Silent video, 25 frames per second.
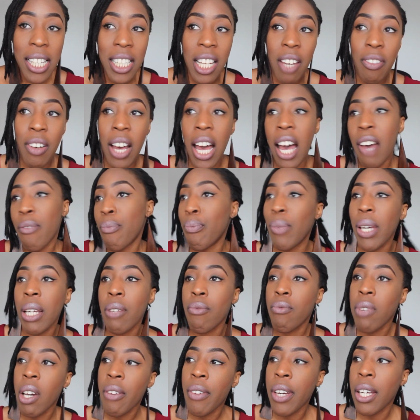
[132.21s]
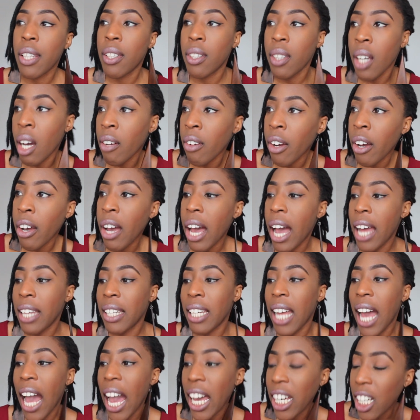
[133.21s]
and if I have been very thorough
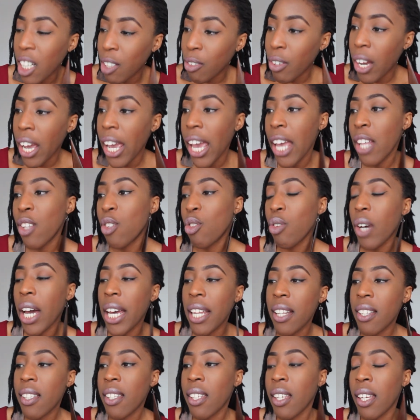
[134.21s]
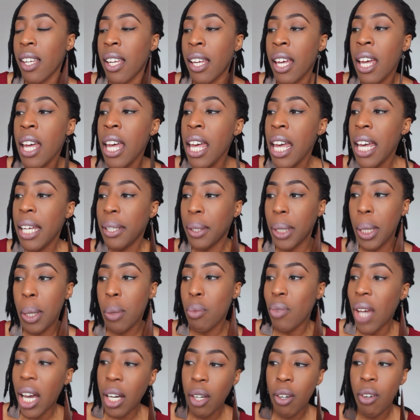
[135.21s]
and accurate in trying to
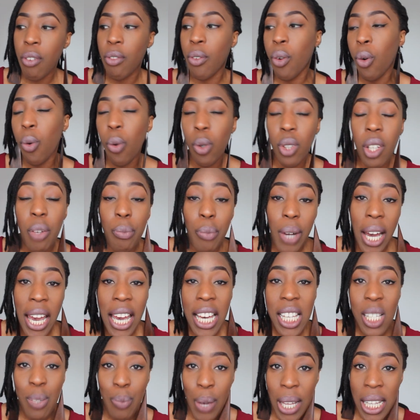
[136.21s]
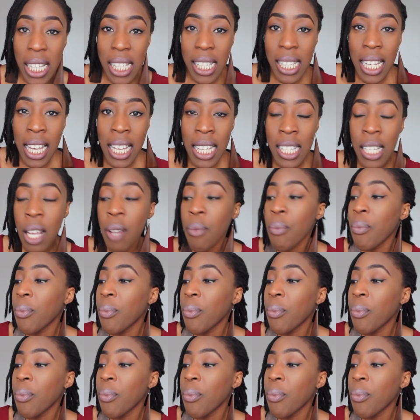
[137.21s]
keep track of all of my expenses,